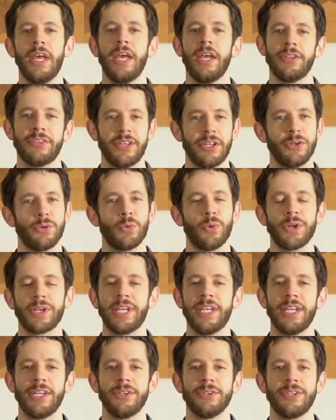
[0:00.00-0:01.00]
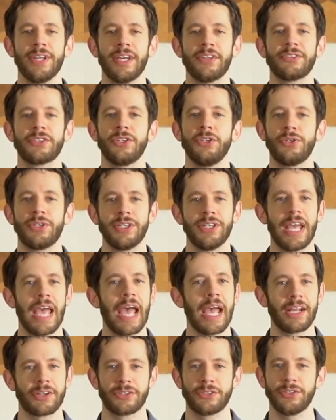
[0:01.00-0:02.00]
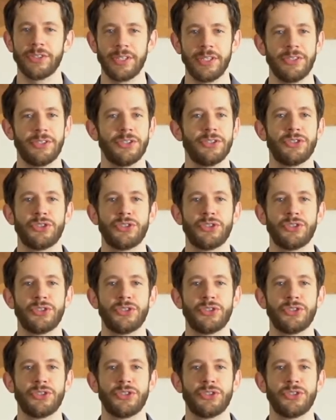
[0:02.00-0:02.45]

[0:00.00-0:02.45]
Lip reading: say you're working at your desk, you can actually just